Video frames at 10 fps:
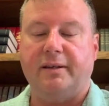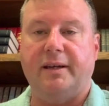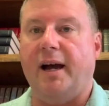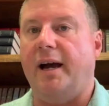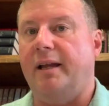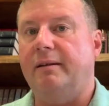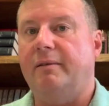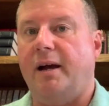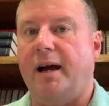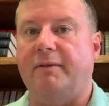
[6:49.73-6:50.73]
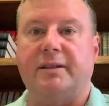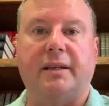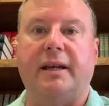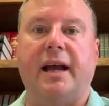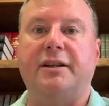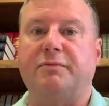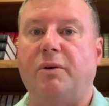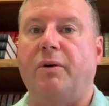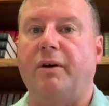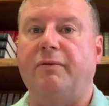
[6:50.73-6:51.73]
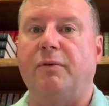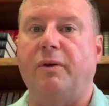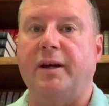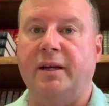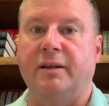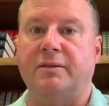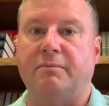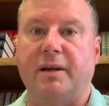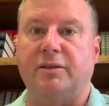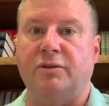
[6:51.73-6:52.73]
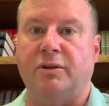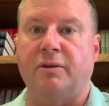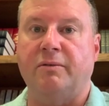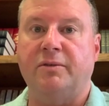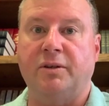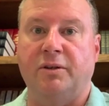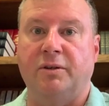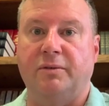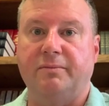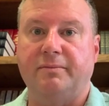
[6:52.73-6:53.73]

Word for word: God obviously has more for his messenger to do.